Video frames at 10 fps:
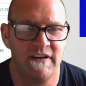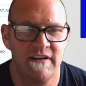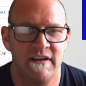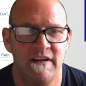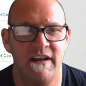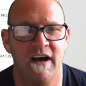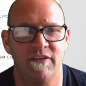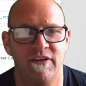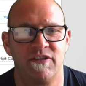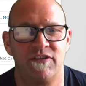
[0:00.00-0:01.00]
Now,
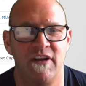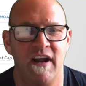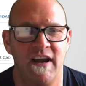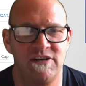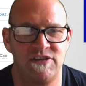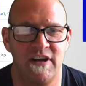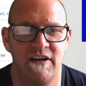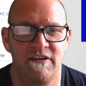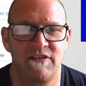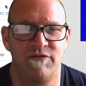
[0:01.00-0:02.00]
this is an
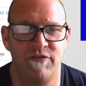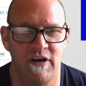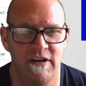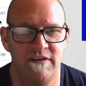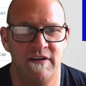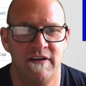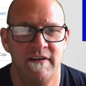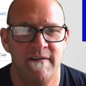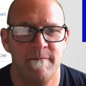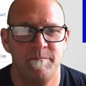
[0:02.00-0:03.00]
iShares fund,
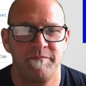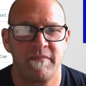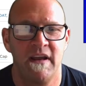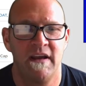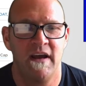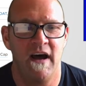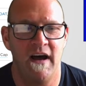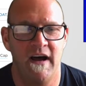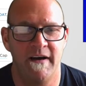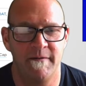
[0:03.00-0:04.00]

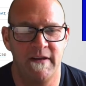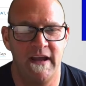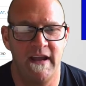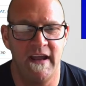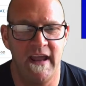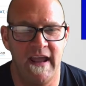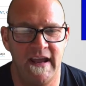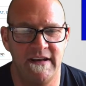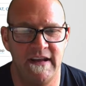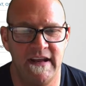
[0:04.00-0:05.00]
and
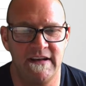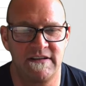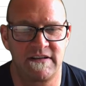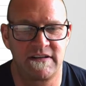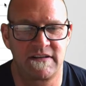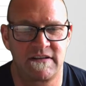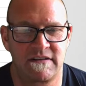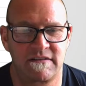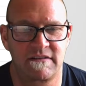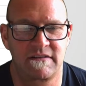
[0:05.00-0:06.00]
it
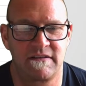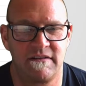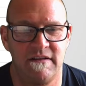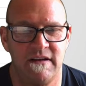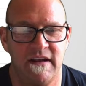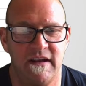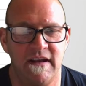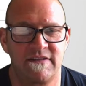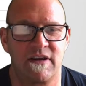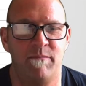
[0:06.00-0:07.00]

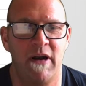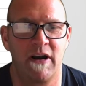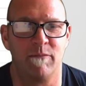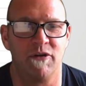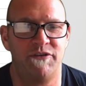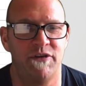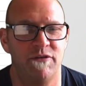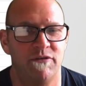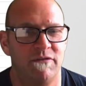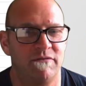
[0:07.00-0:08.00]
is comparable
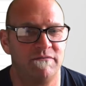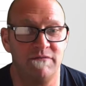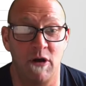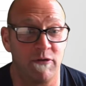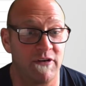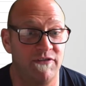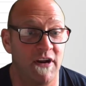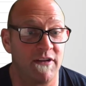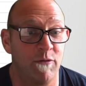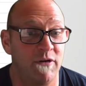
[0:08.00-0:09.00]
to, notice none
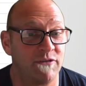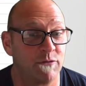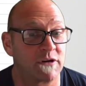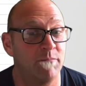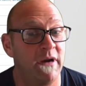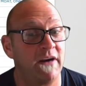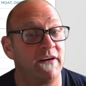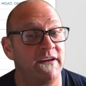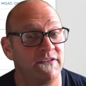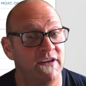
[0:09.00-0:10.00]
of the ones that we're
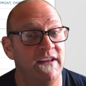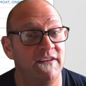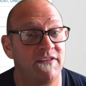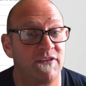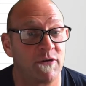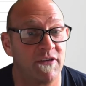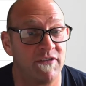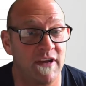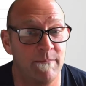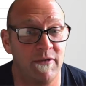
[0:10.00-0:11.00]
comparing is in the sort of the
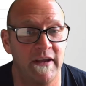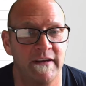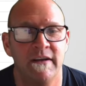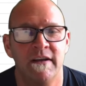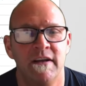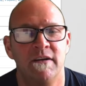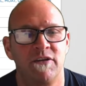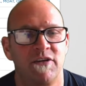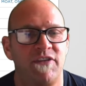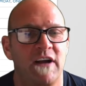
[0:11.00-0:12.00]
same thing. So
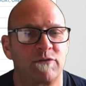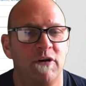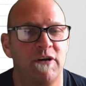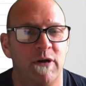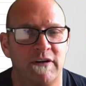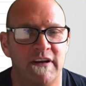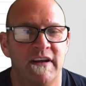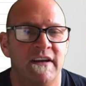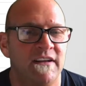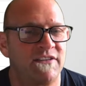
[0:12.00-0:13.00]
let's talk really quickly.
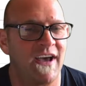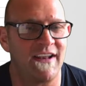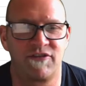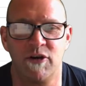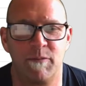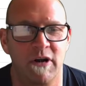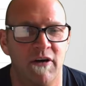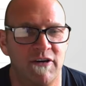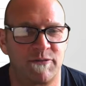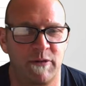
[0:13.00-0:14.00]
It's got a super low
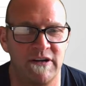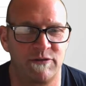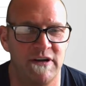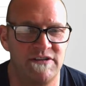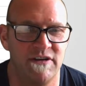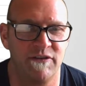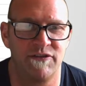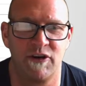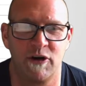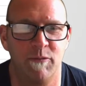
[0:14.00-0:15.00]
expense ratio,
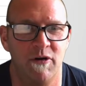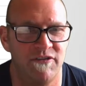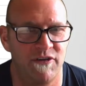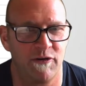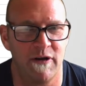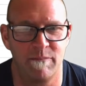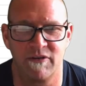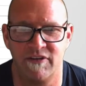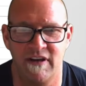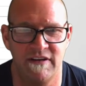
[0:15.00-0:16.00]

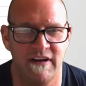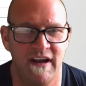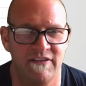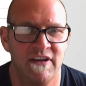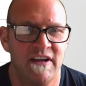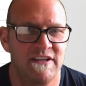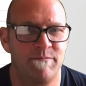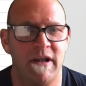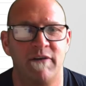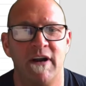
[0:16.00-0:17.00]
0.08%, you guys. It's
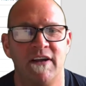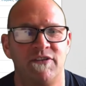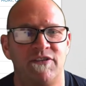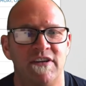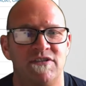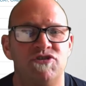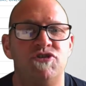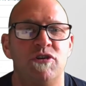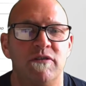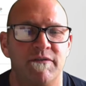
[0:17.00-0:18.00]
been around since
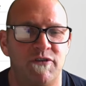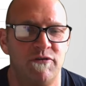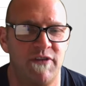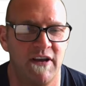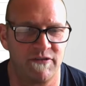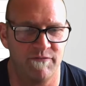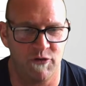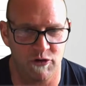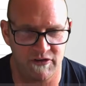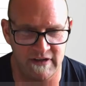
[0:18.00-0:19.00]
June of
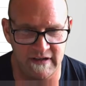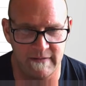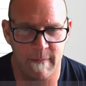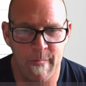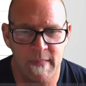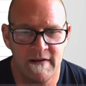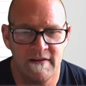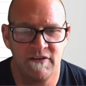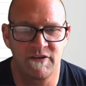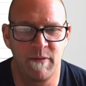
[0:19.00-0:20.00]
2014.
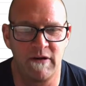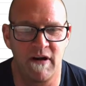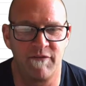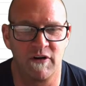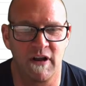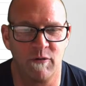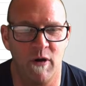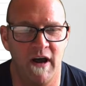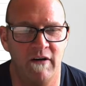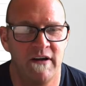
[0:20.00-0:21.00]
It's been around for a little
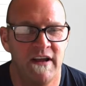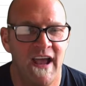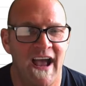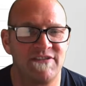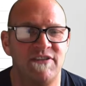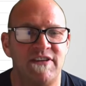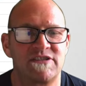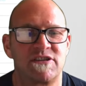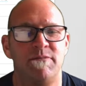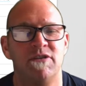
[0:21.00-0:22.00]
while. Has a
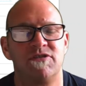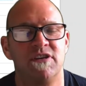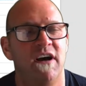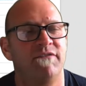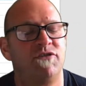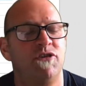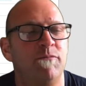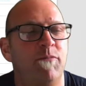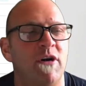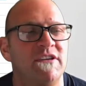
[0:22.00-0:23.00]
distribution of
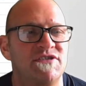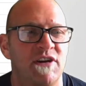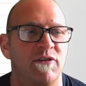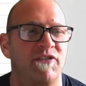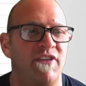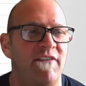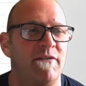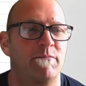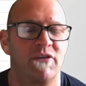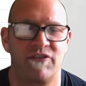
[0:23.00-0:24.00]

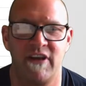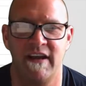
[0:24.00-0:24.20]
2.07%.